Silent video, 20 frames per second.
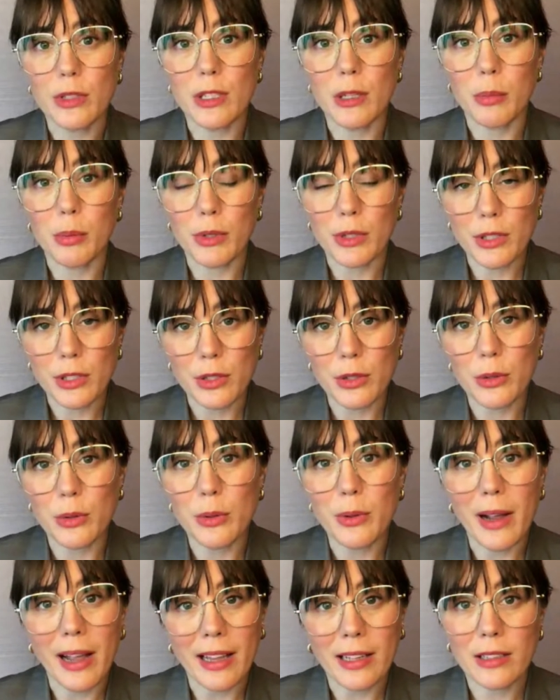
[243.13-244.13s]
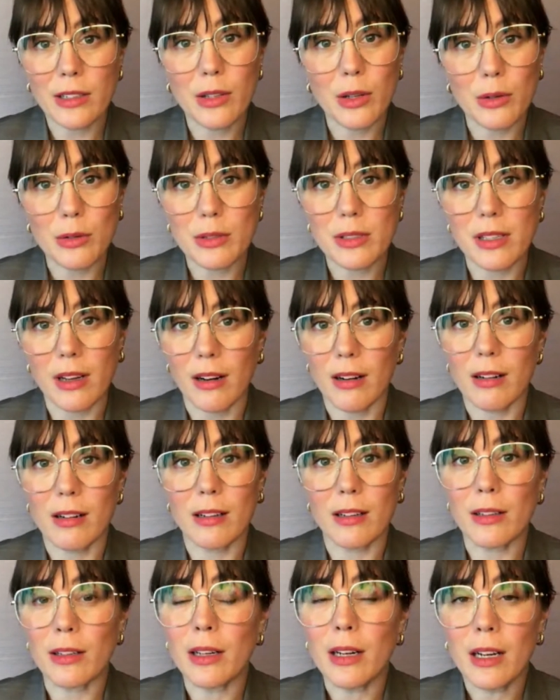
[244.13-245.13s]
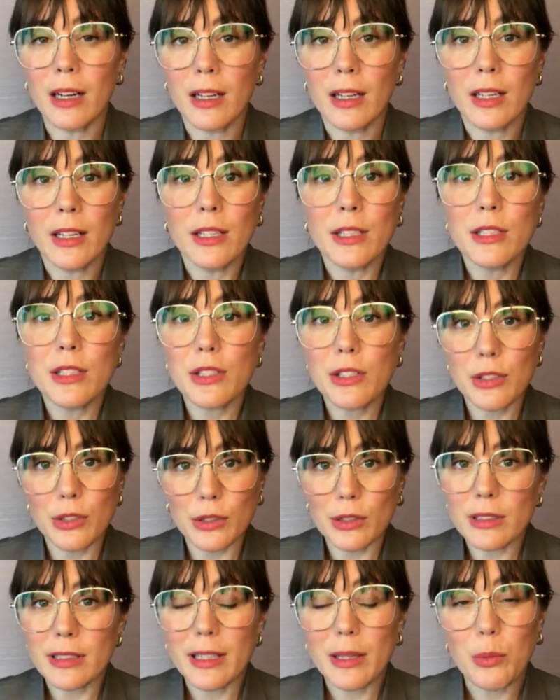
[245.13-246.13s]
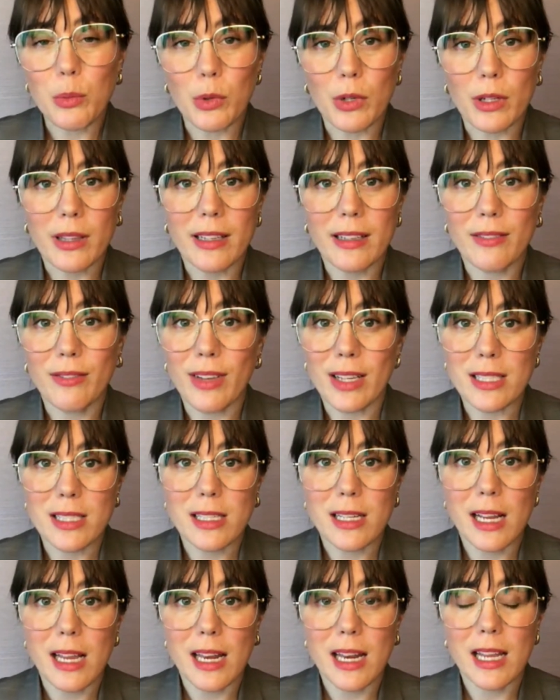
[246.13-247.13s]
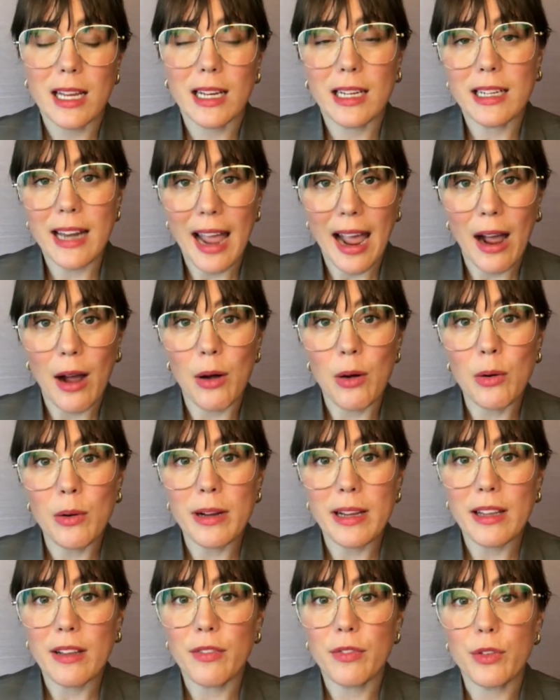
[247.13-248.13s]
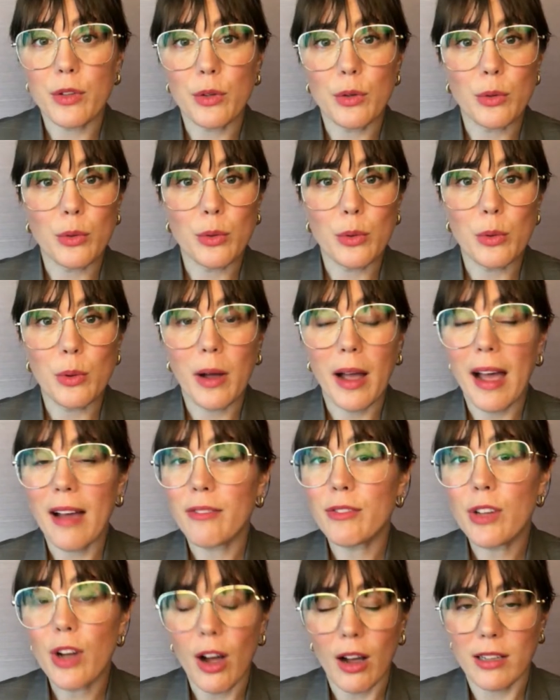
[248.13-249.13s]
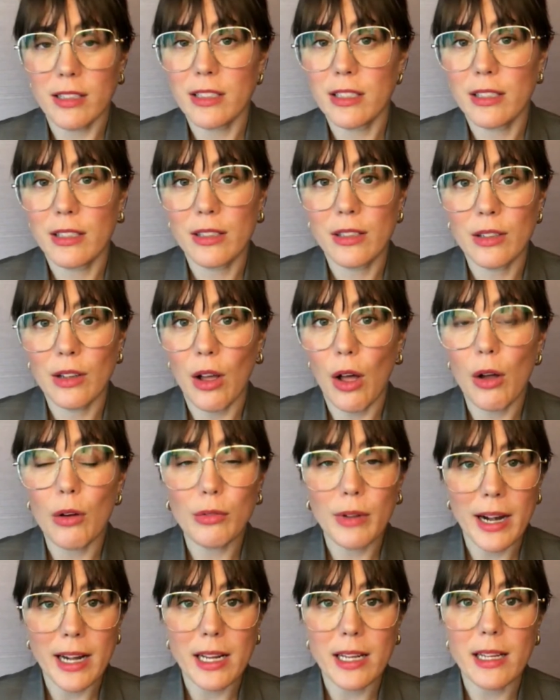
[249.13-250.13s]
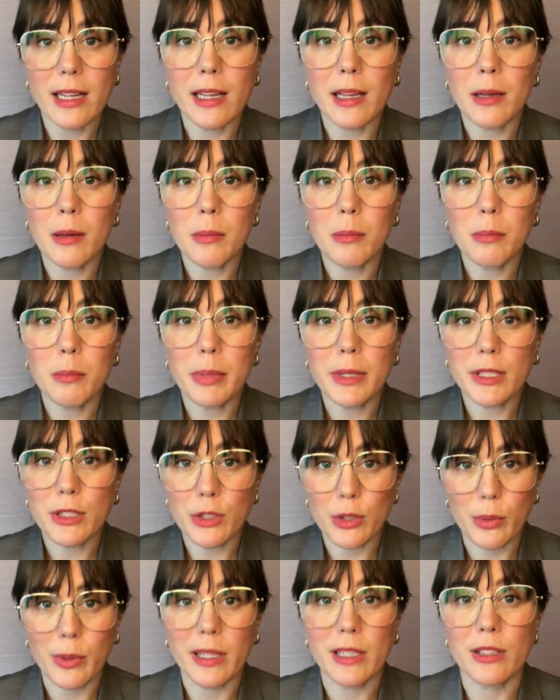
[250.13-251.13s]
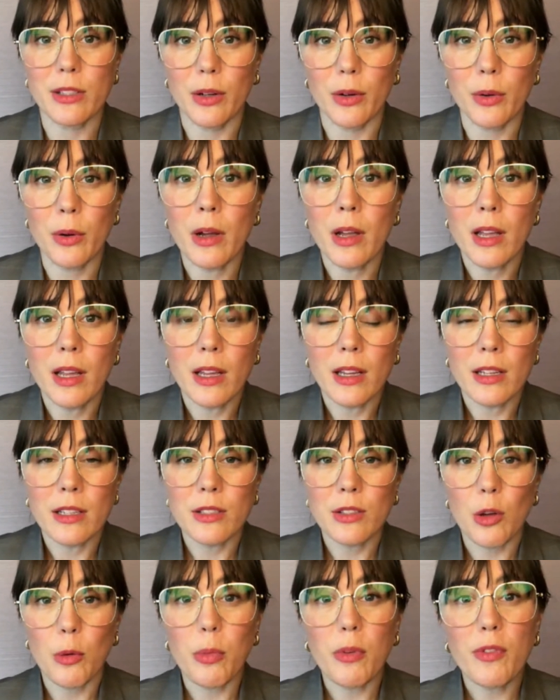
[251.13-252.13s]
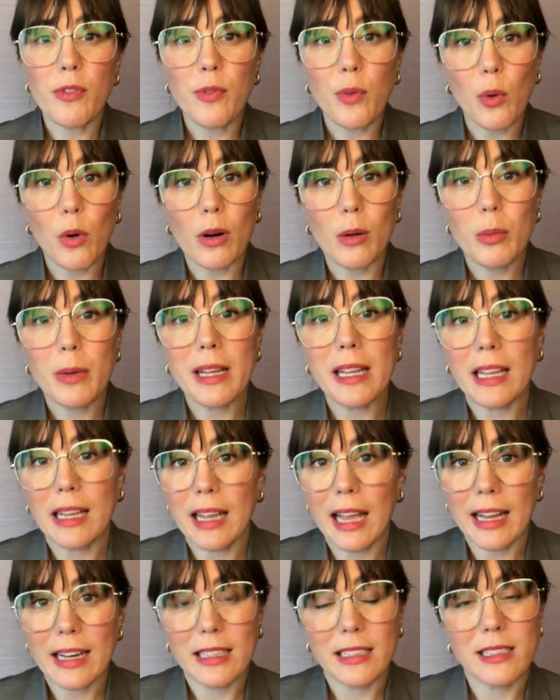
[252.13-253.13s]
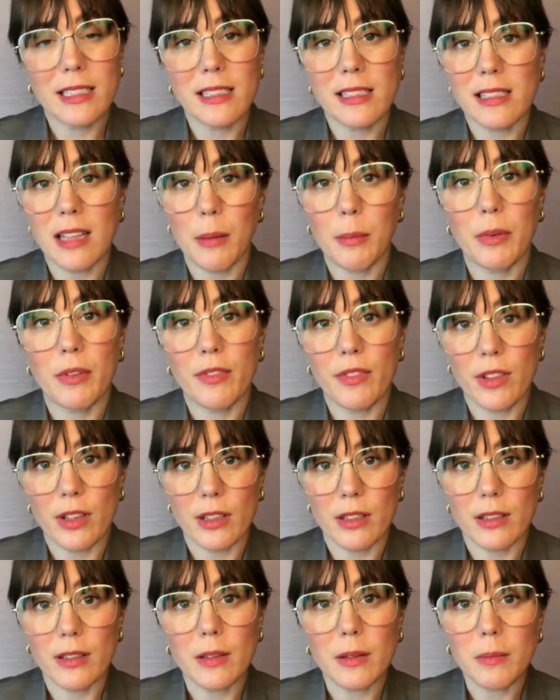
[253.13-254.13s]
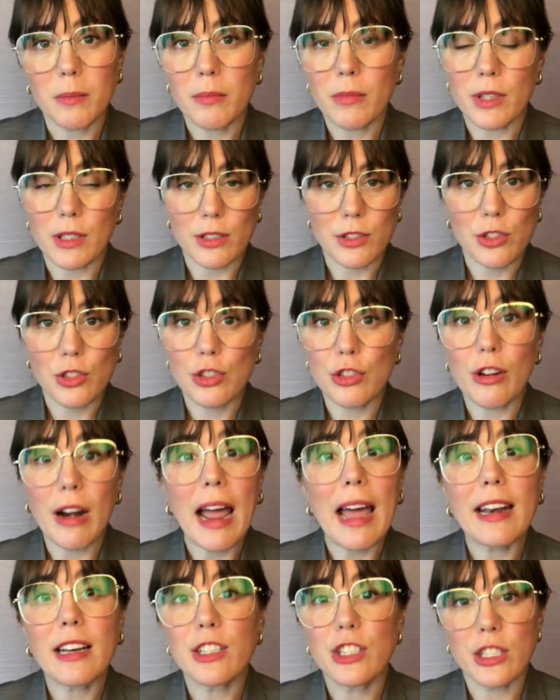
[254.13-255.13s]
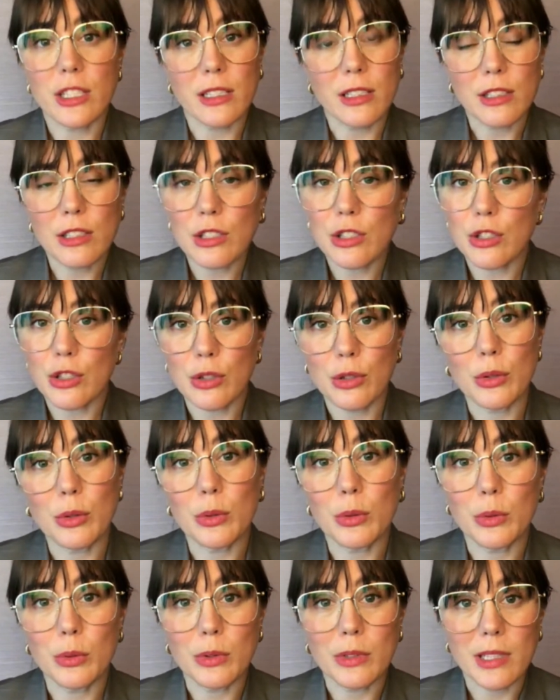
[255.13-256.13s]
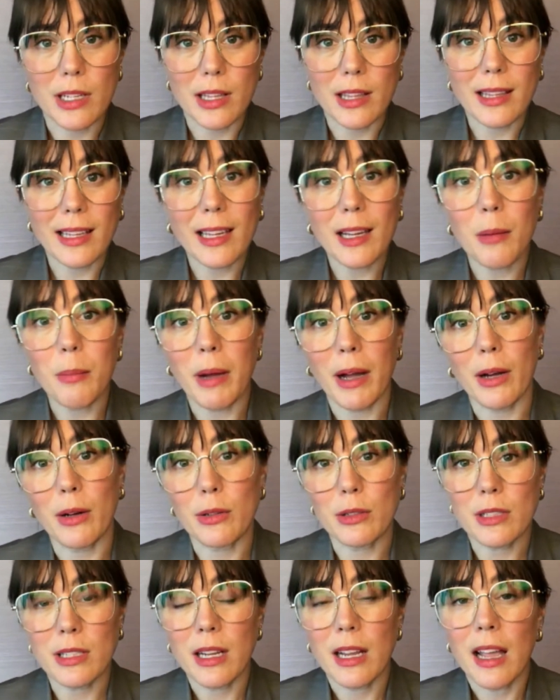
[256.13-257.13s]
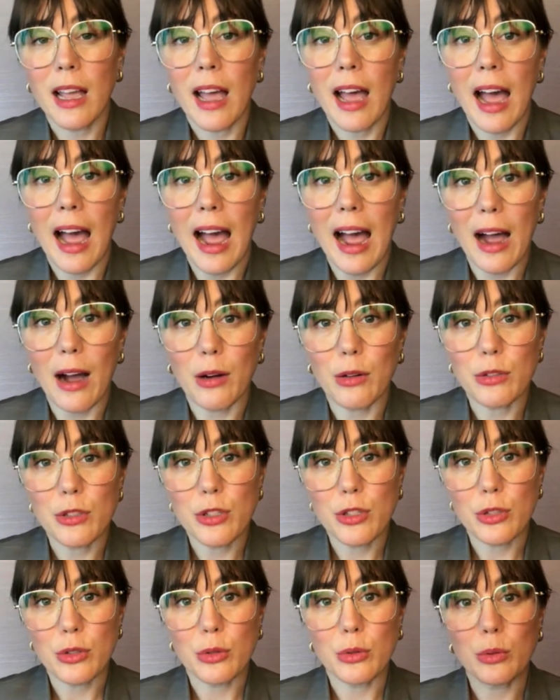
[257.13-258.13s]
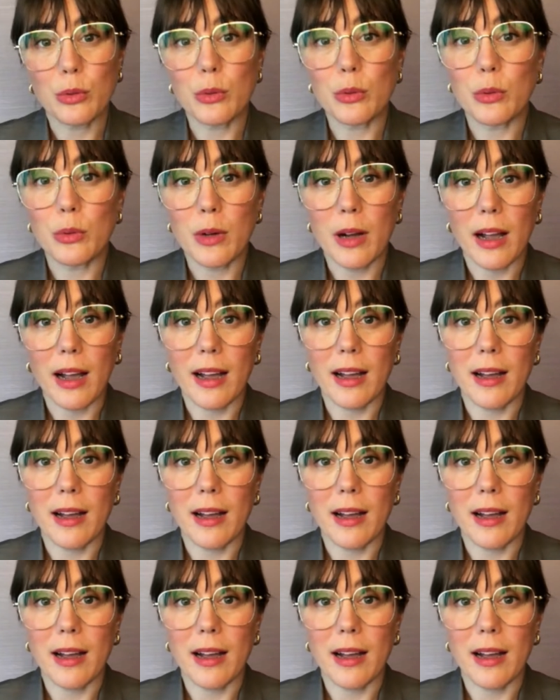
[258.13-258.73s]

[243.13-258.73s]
to pursue, and those are certainly worth investigating now if you have not already been doing so. So before we get into some of the strategies to think about how to